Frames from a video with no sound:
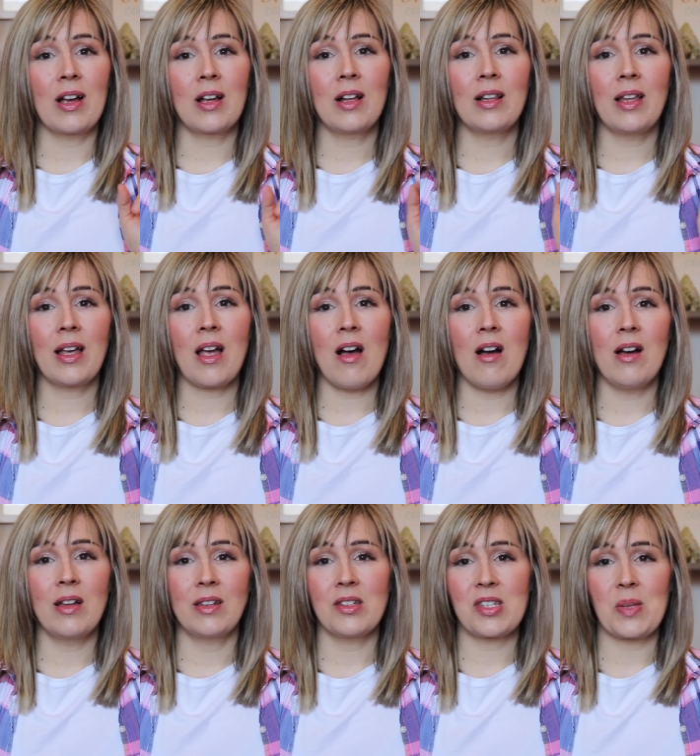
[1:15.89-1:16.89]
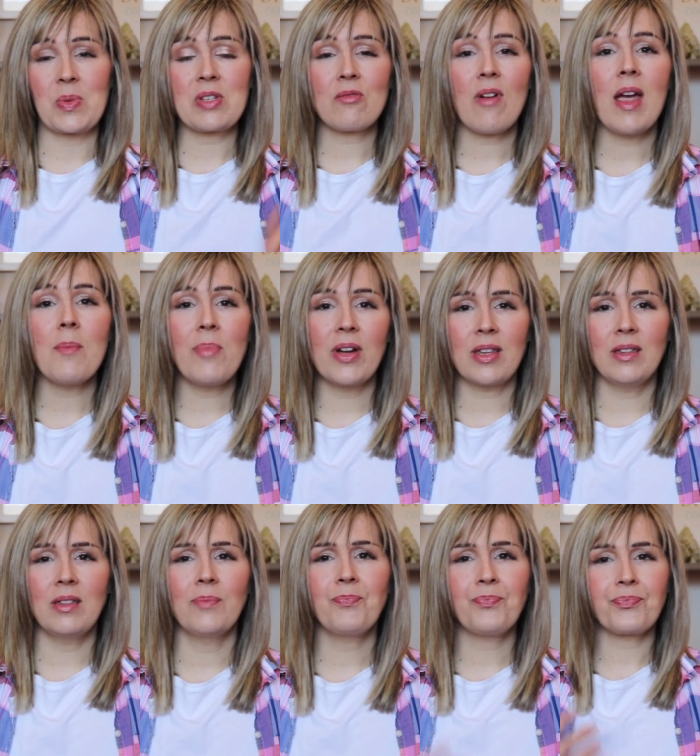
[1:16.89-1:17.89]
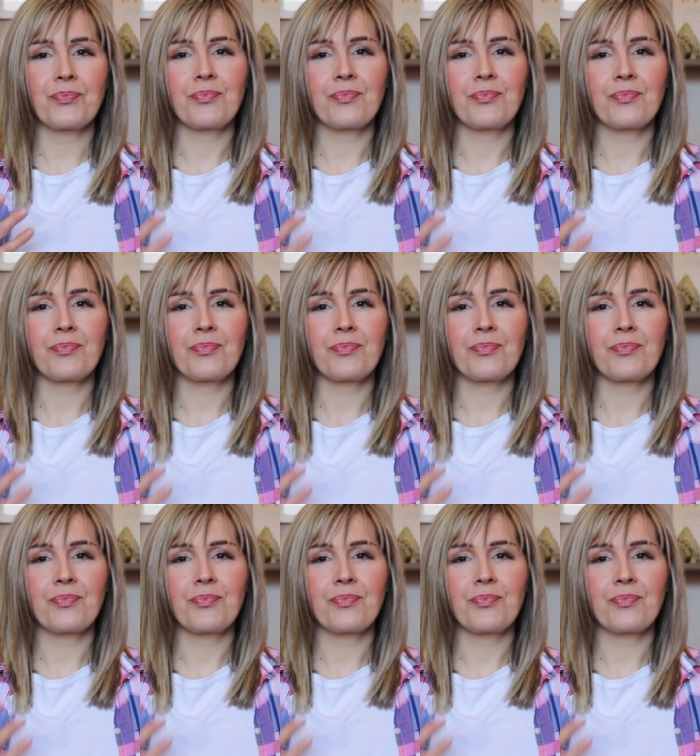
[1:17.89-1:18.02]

click on the subscribe button